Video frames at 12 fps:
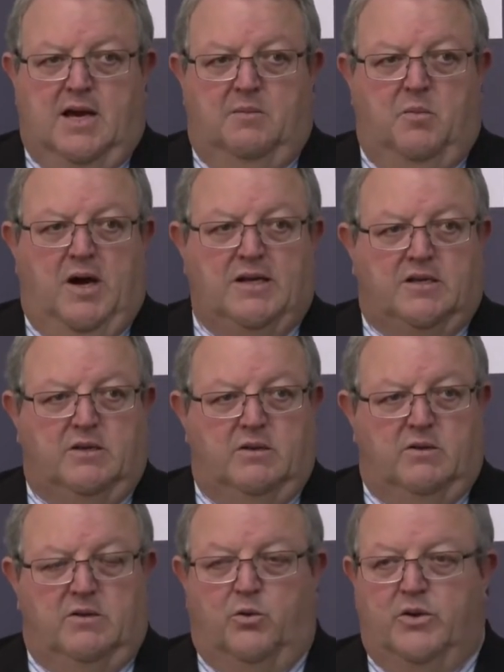might
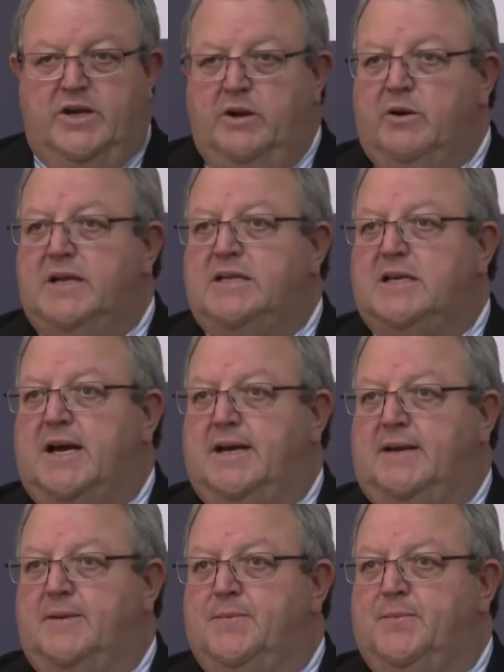ordinarily
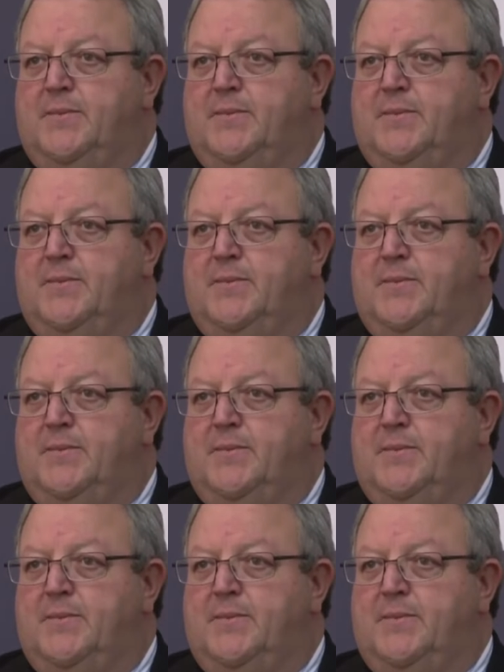take.